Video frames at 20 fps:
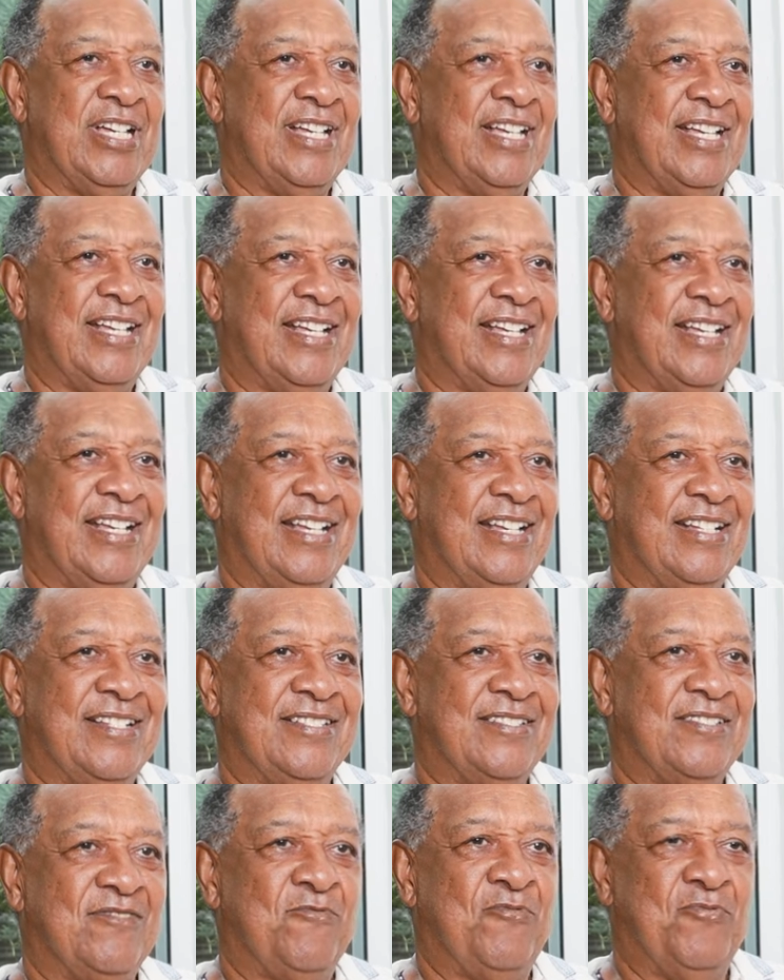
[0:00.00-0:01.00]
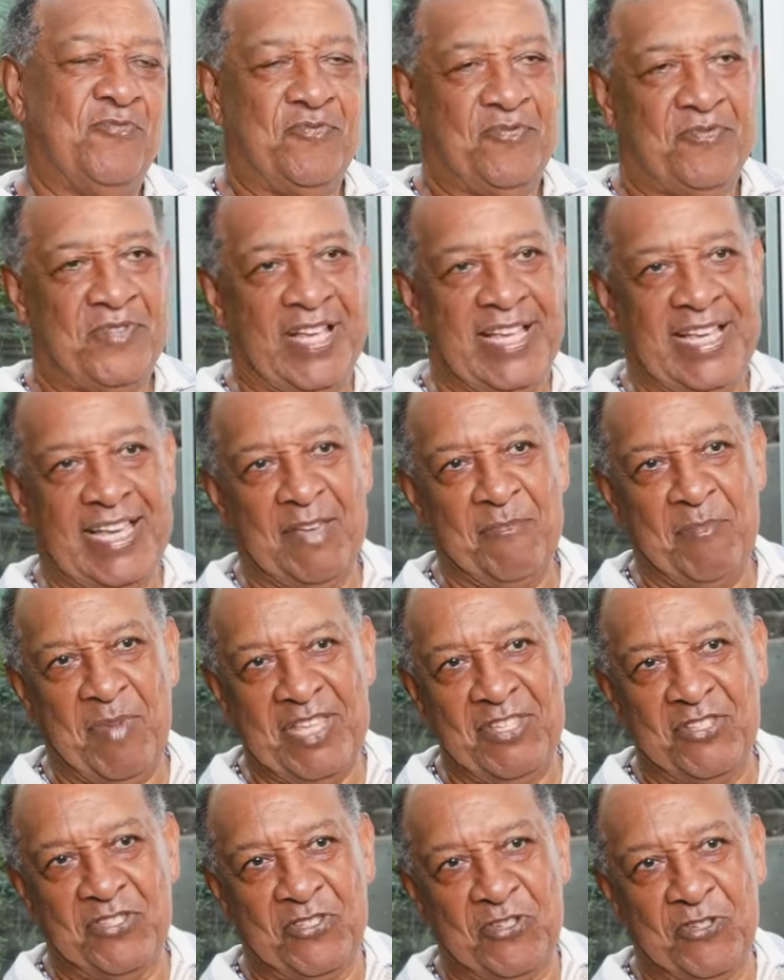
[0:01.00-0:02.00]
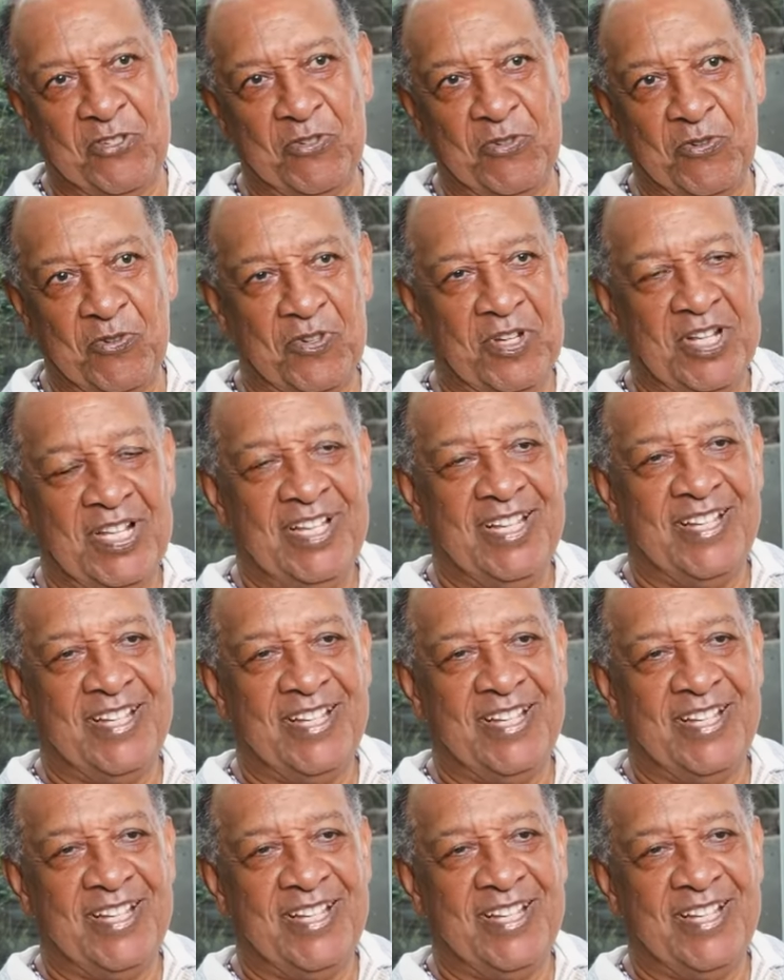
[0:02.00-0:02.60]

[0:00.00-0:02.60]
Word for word: uh, oof, I can mention you,